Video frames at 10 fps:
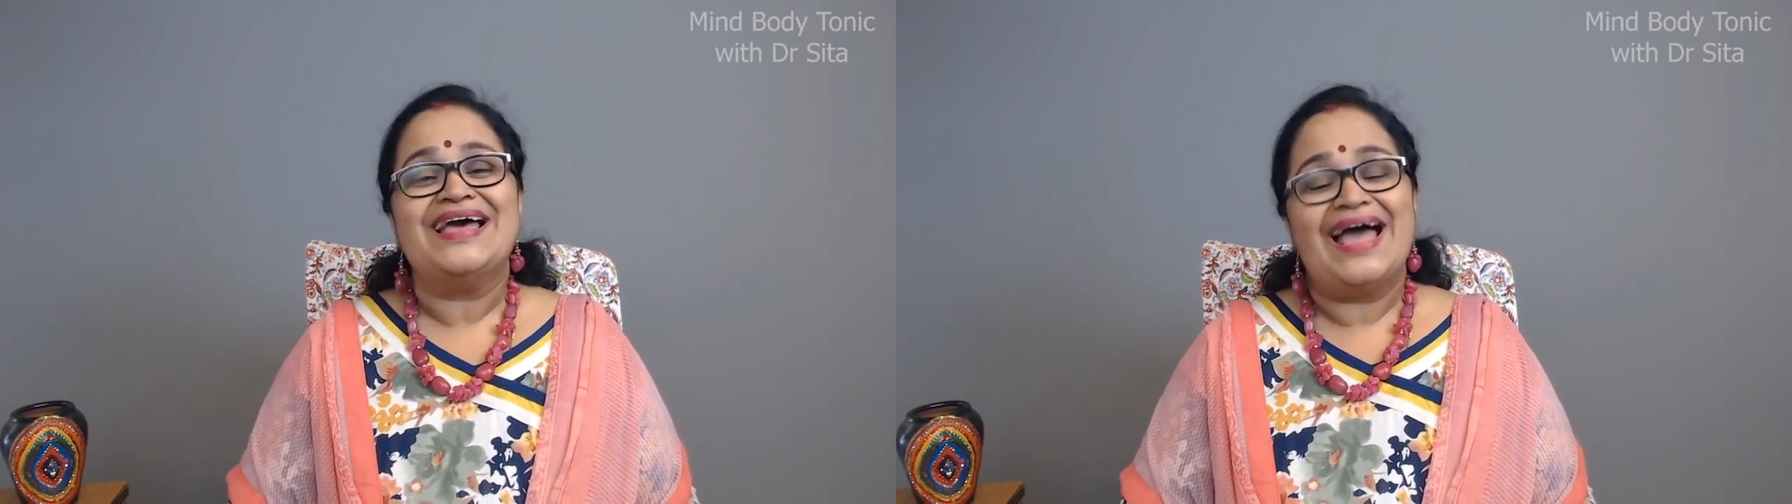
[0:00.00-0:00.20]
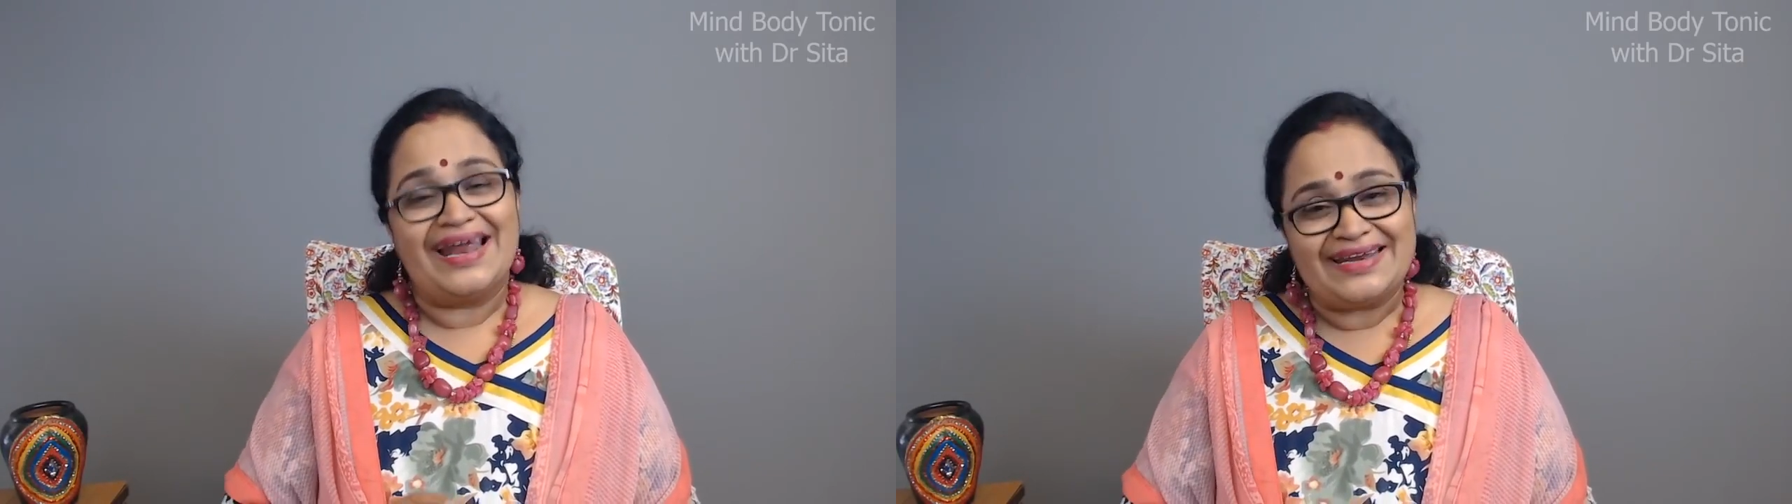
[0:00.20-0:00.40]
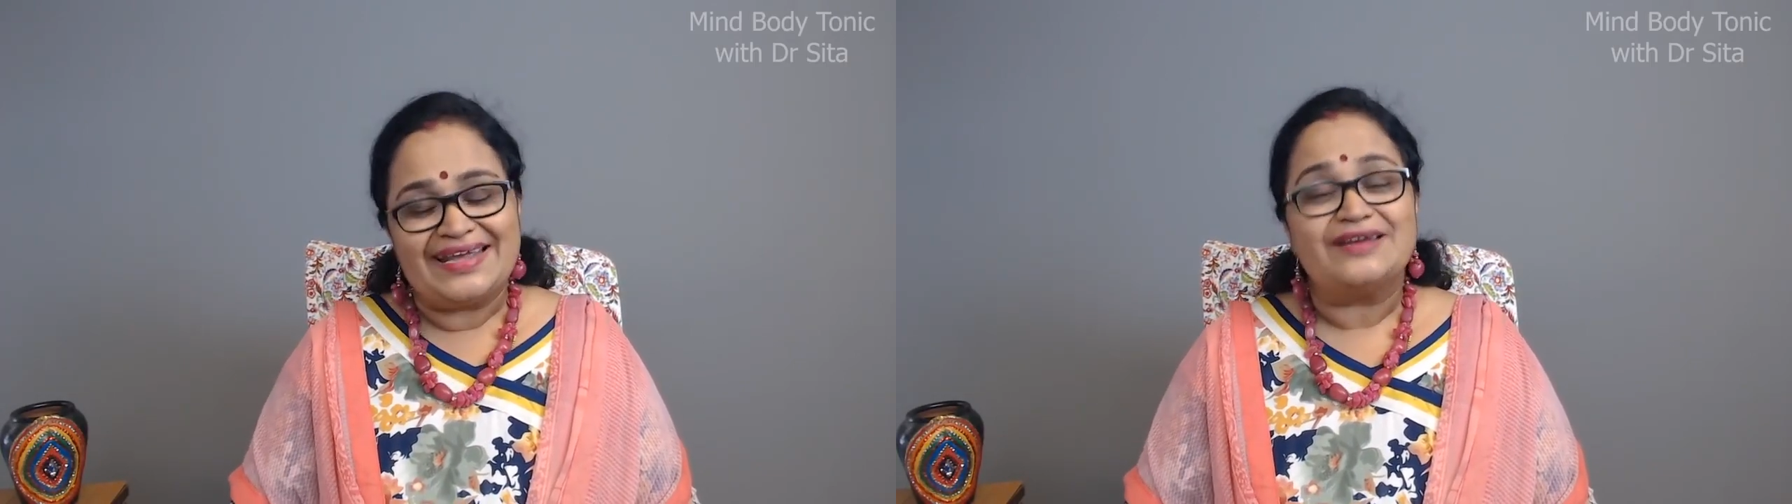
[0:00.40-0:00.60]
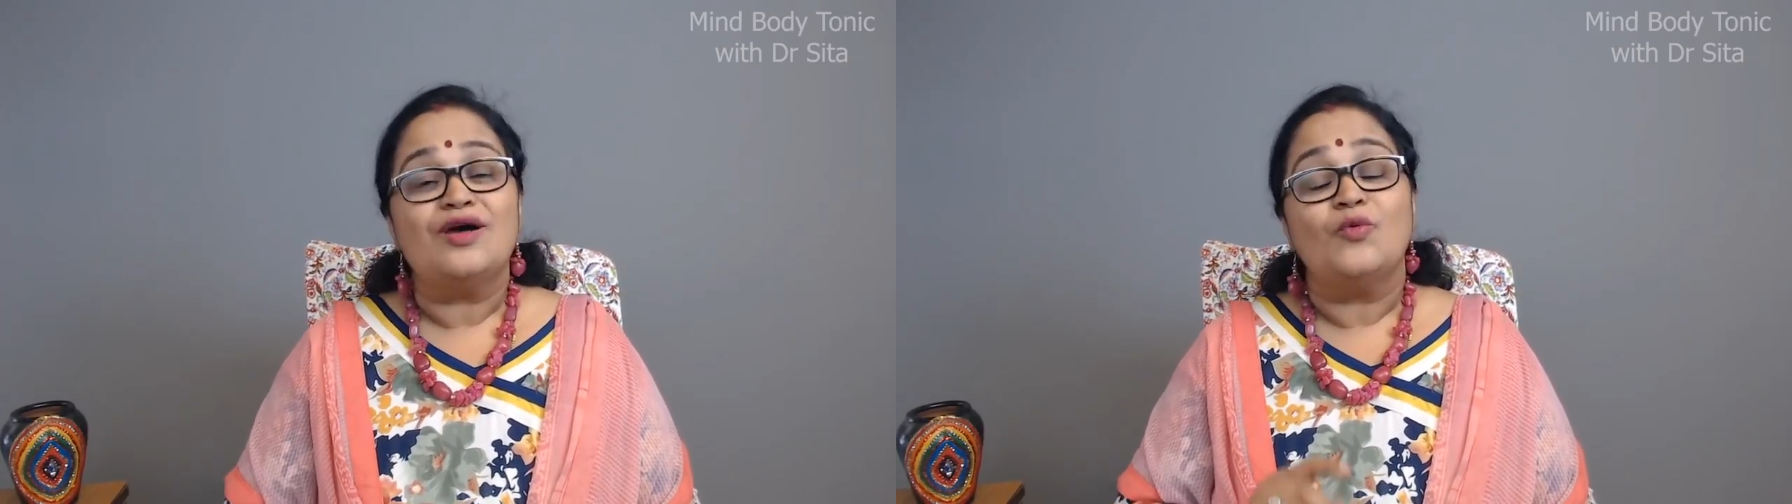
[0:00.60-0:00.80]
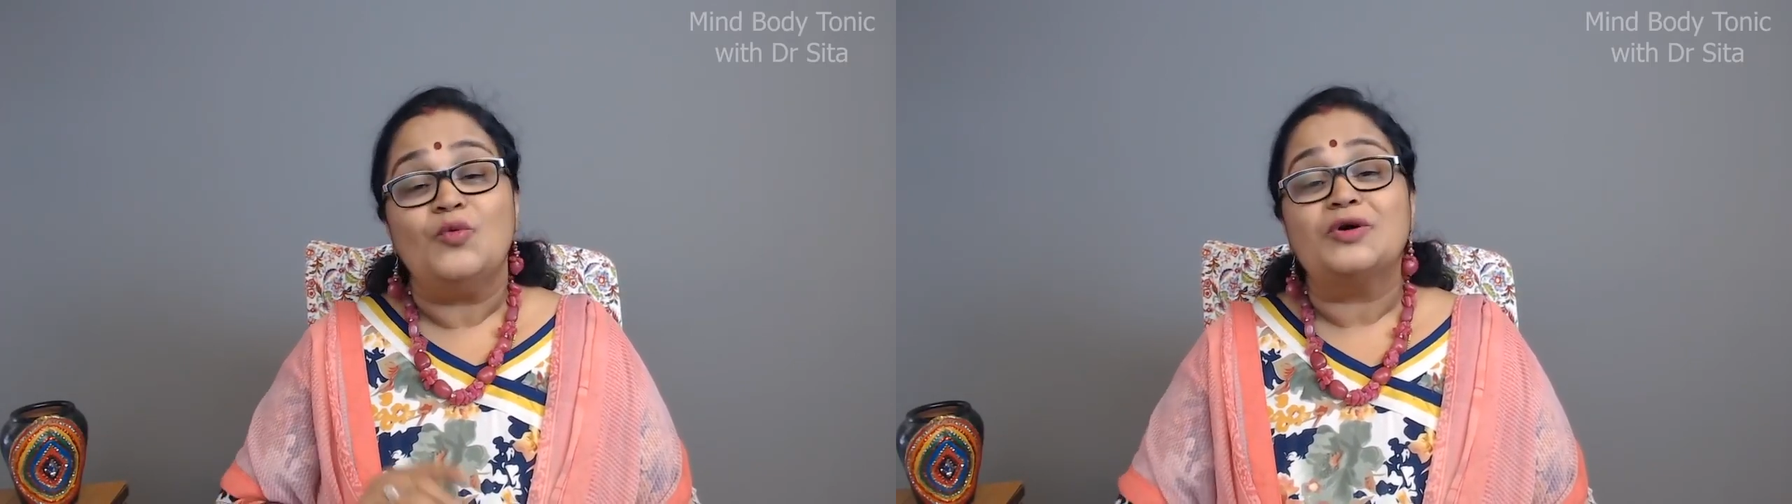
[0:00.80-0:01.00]
and
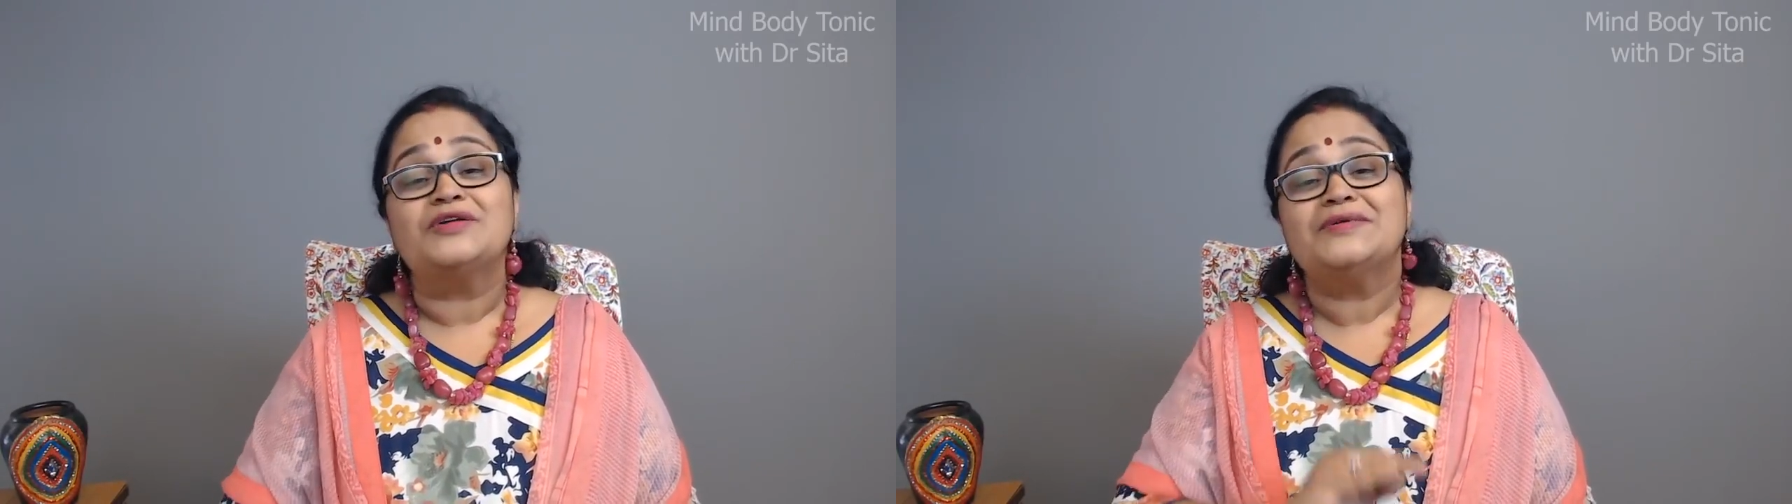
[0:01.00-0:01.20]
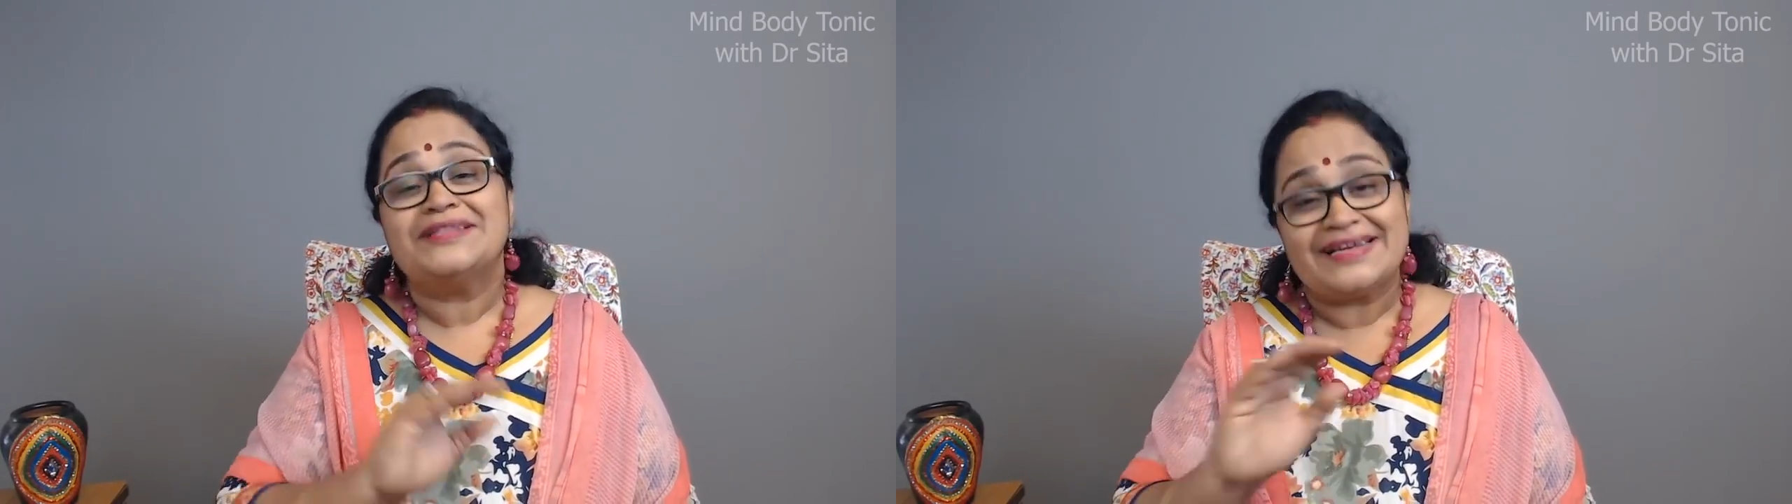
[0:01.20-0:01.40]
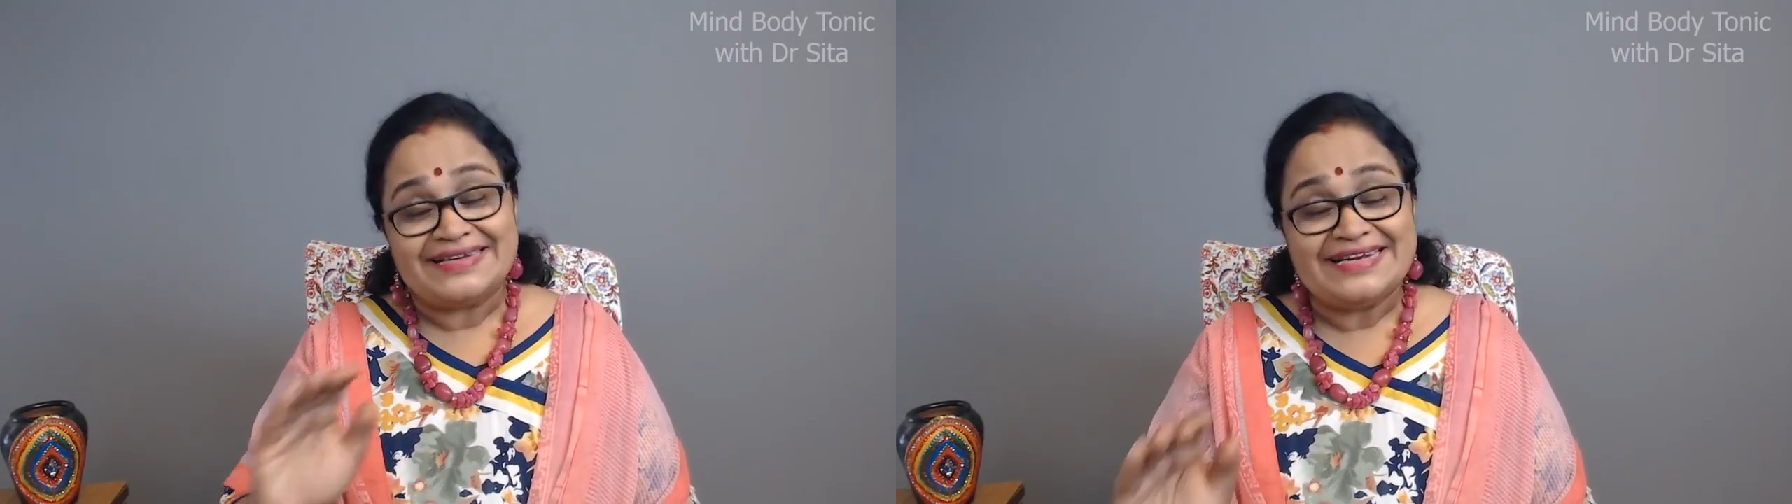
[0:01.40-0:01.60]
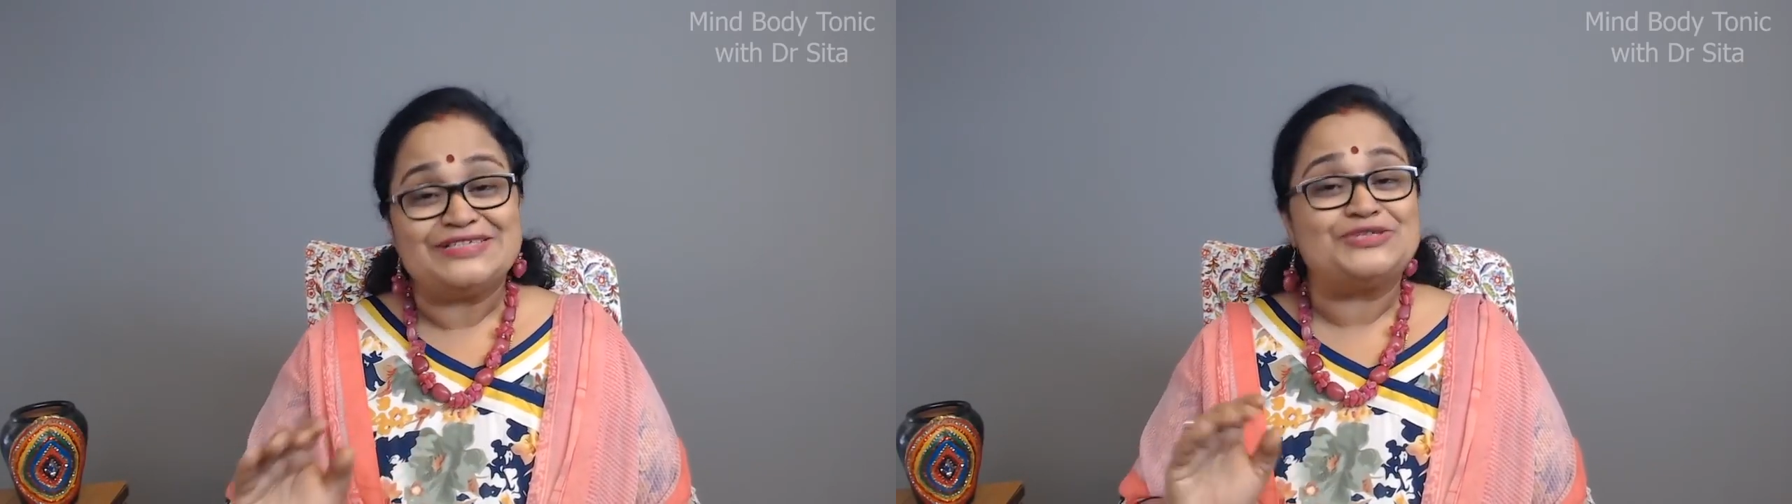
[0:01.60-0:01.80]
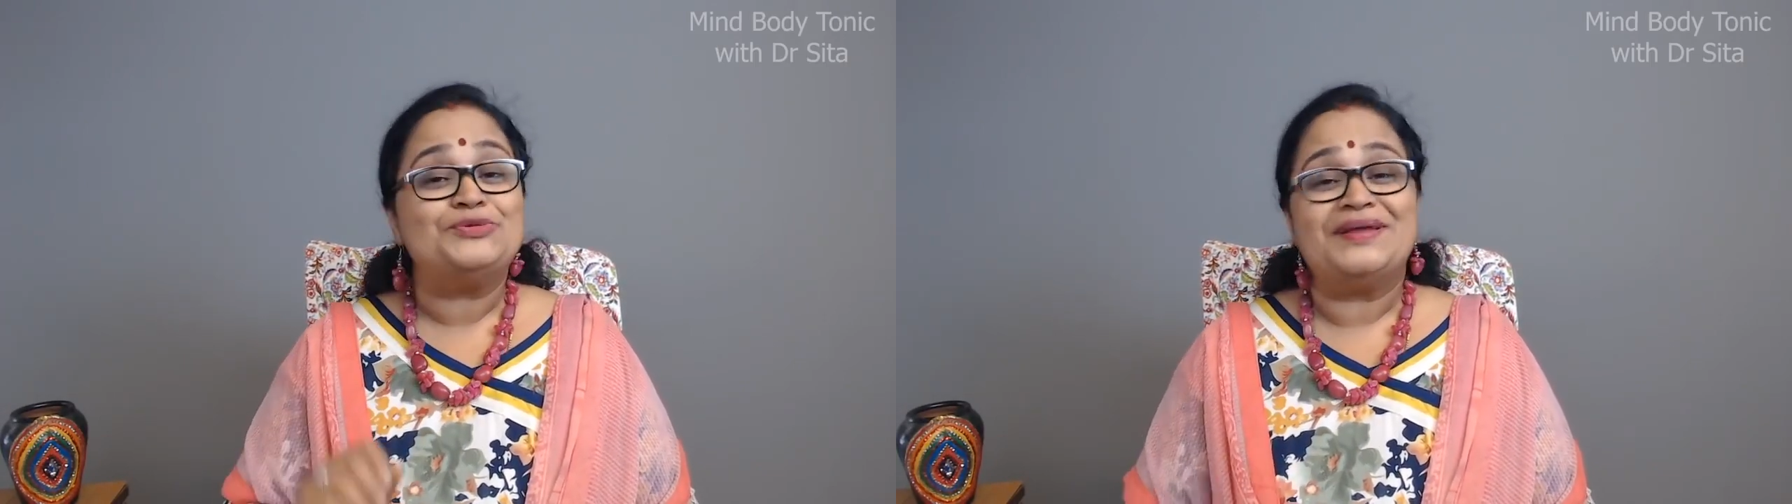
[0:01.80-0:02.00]
get whatever that
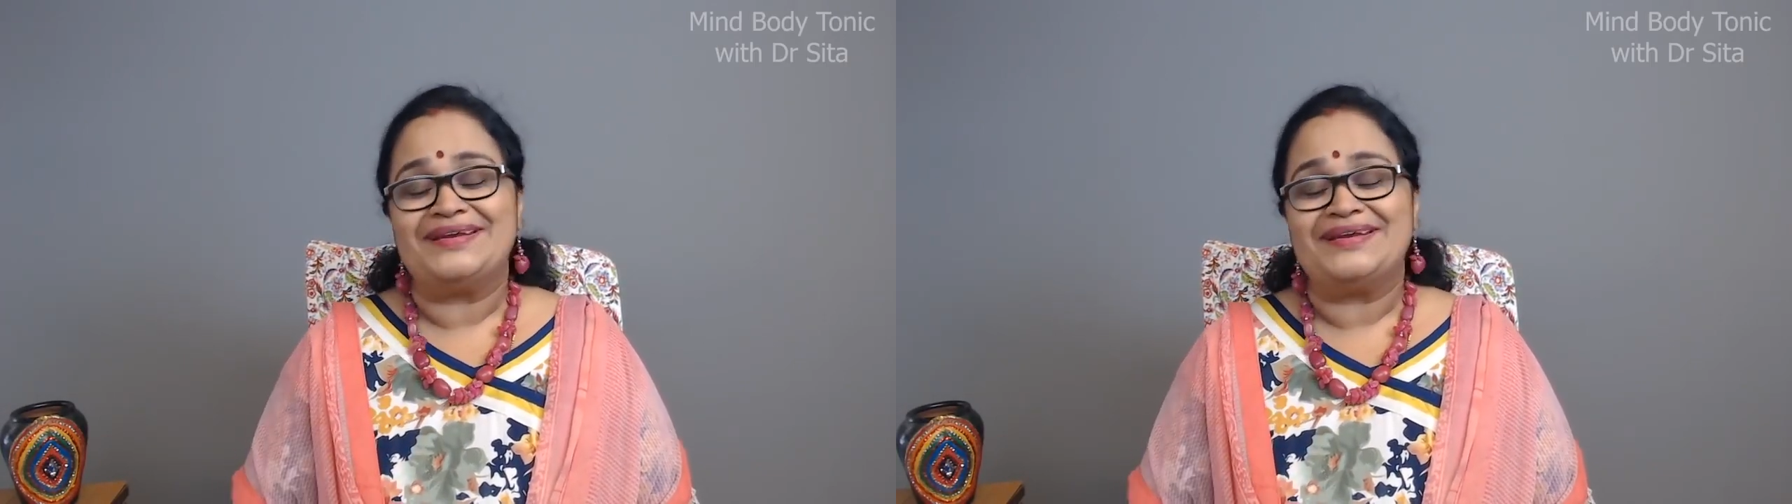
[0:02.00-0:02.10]
needs to be